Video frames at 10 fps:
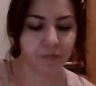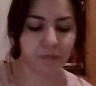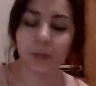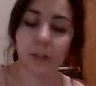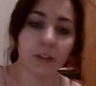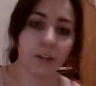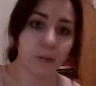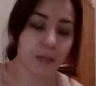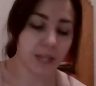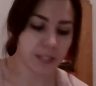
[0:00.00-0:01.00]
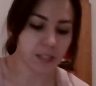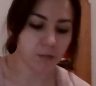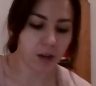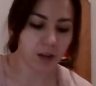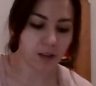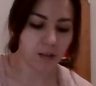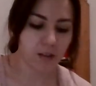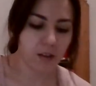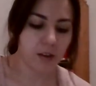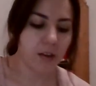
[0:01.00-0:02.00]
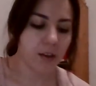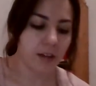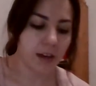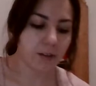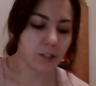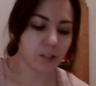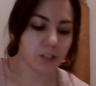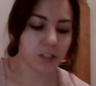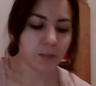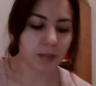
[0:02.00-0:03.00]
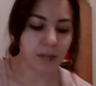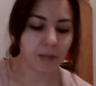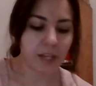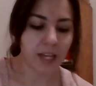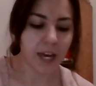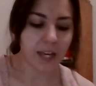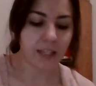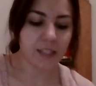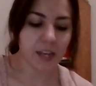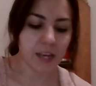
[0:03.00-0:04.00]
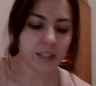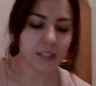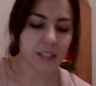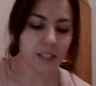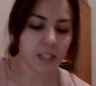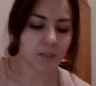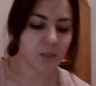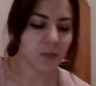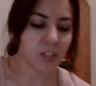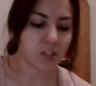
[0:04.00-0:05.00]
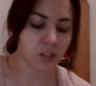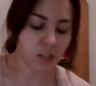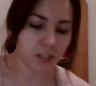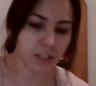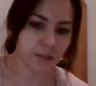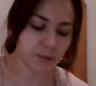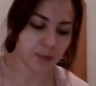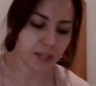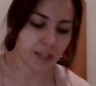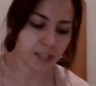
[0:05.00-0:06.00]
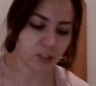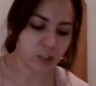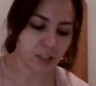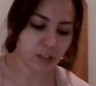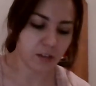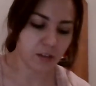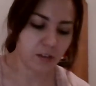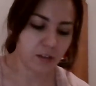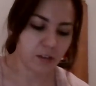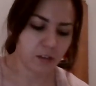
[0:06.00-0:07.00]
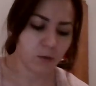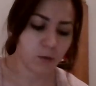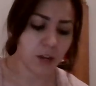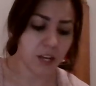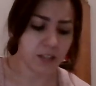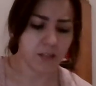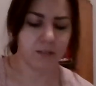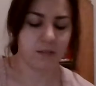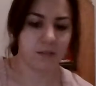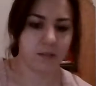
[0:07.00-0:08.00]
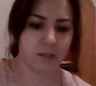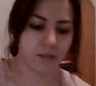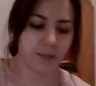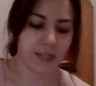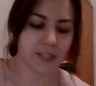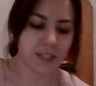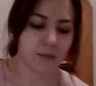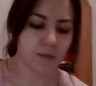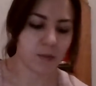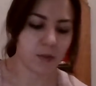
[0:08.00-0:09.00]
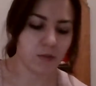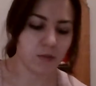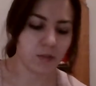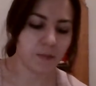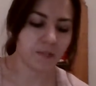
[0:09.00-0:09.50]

But you never be guessin' what." Now he turned to the blind man again and tugged at his sleeve to be certain he was paying attention. "What?" The man seemed amused.